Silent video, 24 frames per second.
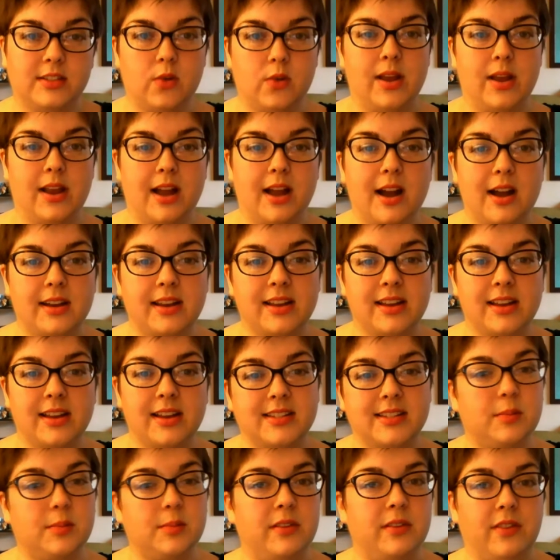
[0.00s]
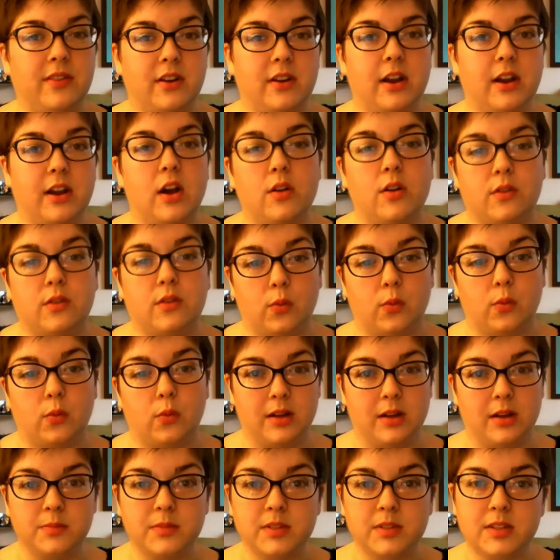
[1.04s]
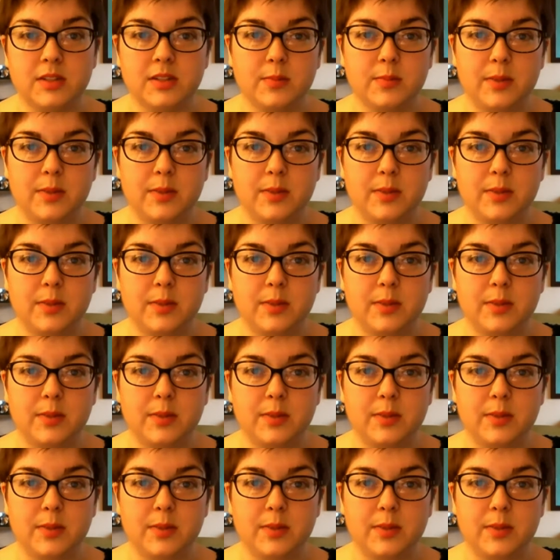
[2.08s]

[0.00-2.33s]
going on can still be very overwhelmed